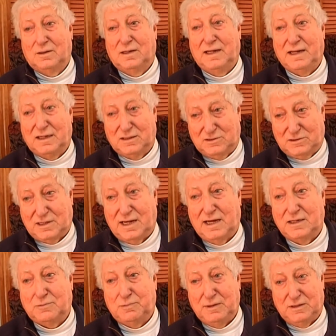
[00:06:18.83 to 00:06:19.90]

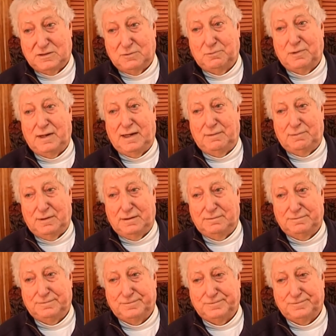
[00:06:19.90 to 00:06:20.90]
legal-sized piece of paper.